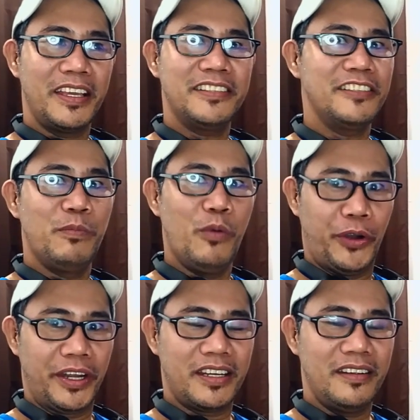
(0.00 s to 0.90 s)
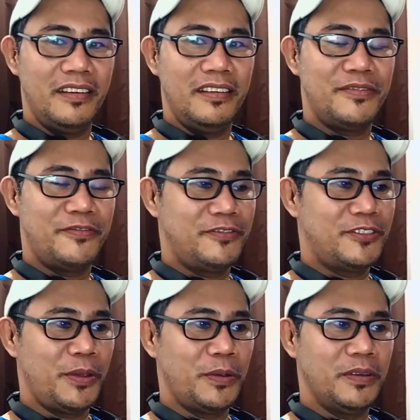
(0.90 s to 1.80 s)
as a support
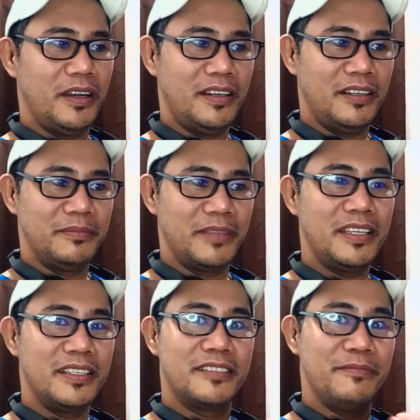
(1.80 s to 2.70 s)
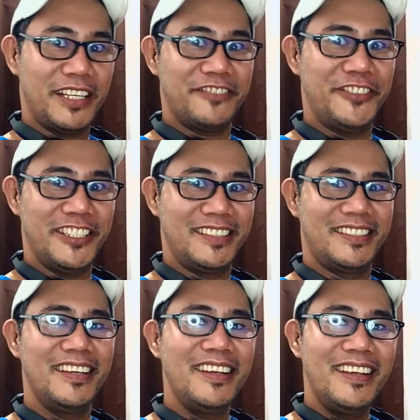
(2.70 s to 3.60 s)
to um, his best
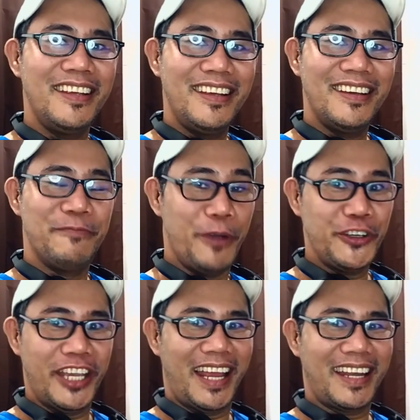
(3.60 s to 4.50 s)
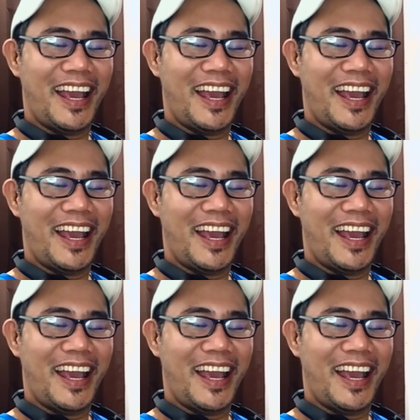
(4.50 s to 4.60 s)
friend Bojan.